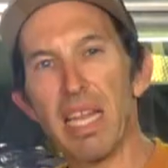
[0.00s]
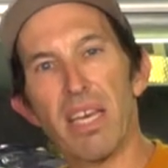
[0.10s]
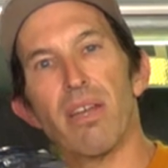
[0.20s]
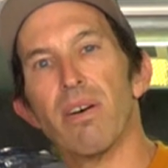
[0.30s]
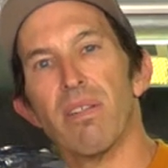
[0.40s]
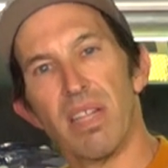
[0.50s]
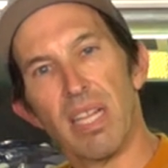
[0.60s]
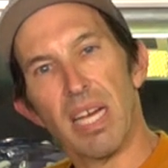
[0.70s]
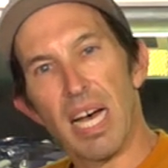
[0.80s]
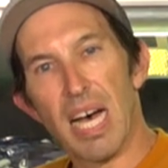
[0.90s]
little.
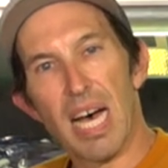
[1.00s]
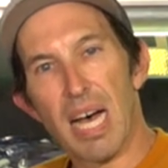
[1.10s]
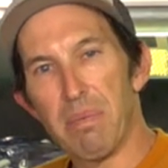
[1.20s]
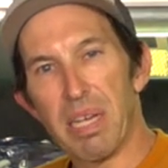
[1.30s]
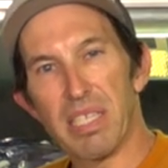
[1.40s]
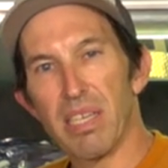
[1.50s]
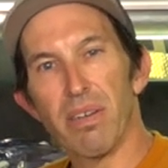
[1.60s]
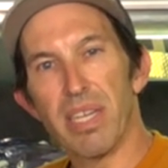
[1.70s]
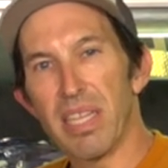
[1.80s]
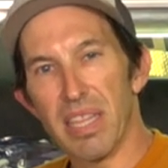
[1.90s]
Um, I
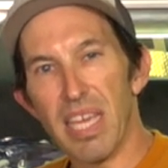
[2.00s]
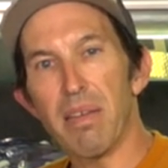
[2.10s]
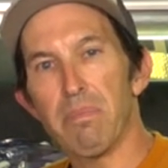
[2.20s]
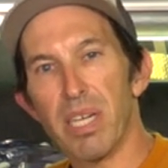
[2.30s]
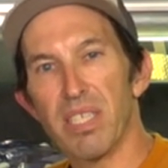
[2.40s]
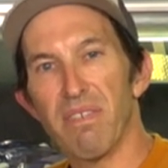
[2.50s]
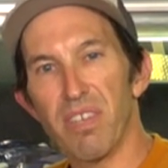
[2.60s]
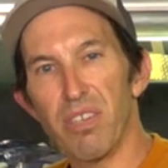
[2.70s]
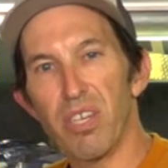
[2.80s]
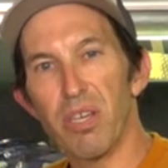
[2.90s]
still didn't think much of
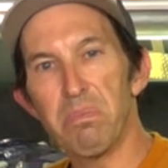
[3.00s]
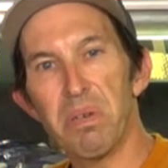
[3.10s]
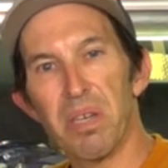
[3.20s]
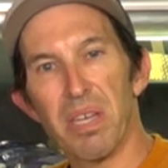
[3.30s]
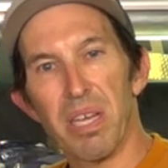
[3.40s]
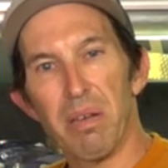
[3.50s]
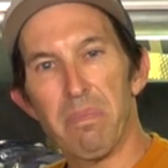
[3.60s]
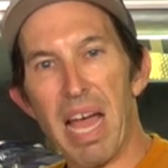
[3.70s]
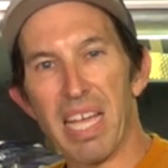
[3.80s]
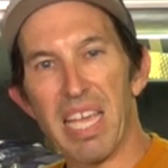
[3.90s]
YouTube
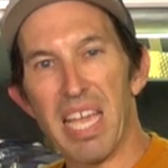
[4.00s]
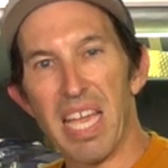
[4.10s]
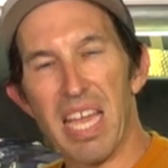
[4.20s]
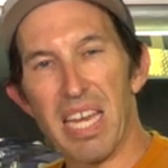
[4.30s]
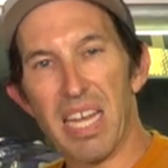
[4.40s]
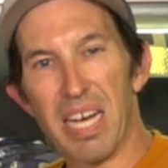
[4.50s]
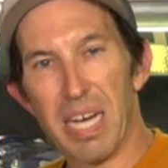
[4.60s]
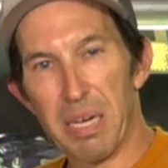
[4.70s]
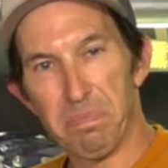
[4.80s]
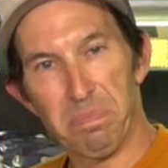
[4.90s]
back in
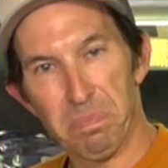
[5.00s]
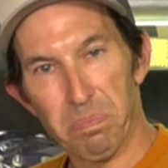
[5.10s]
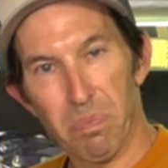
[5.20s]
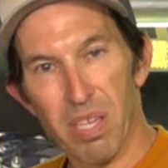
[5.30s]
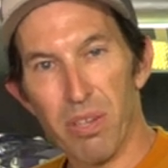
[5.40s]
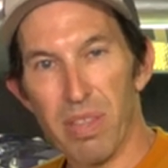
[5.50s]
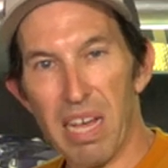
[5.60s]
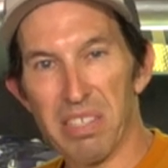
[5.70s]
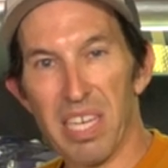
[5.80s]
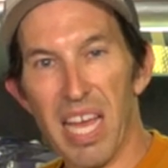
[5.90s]
um, two
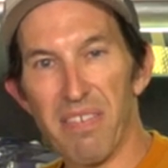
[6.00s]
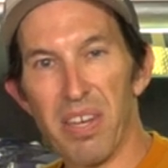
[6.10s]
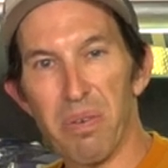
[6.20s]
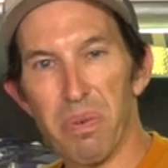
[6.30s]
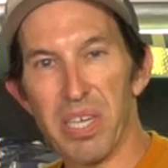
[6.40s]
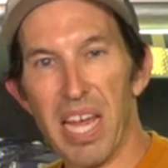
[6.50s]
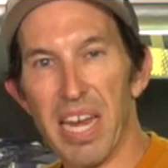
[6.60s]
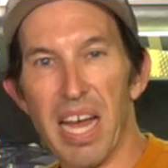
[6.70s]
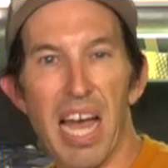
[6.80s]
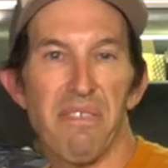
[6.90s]
thousand eleven when you
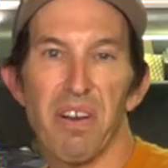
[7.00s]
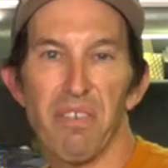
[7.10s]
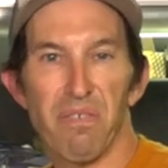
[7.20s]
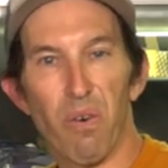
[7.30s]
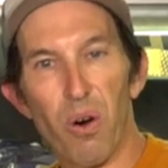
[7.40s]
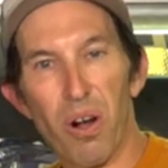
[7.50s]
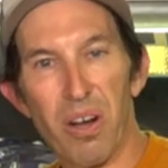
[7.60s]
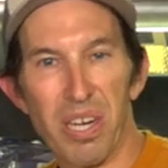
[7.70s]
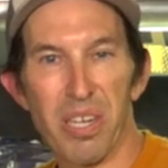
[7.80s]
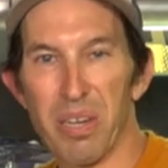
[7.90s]
had an iPhone
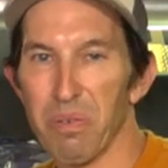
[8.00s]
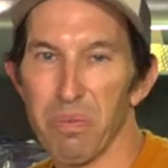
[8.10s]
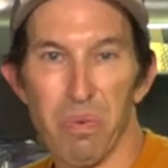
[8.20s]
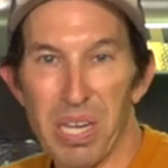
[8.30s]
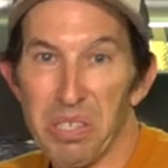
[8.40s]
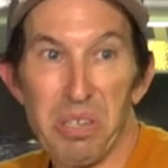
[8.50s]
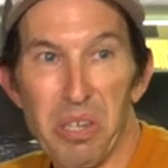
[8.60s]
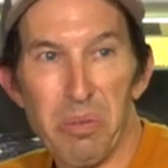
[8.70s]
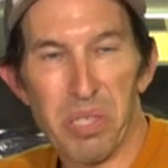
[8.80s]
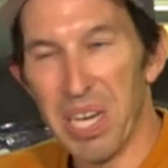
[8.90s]
four. You could watch
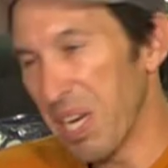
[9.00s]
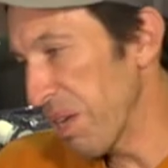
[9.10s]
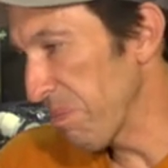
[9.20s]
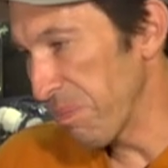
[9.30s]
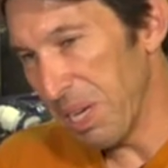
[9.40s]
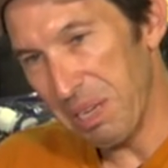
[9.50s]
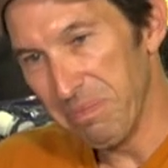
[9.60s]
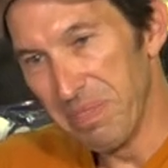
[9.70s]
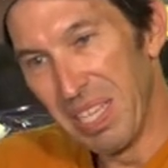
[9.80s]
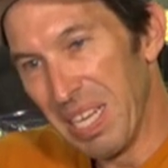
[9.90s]
YouTubes on it, but
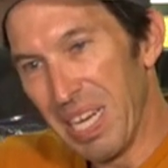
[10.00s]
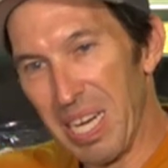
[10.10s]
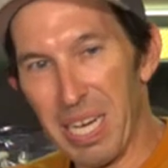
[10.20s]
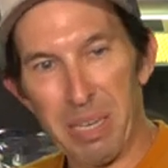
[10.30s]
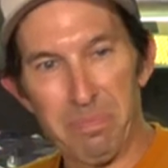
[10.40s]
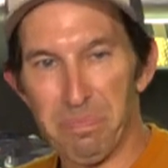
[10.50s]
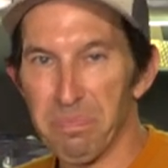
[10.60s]
um,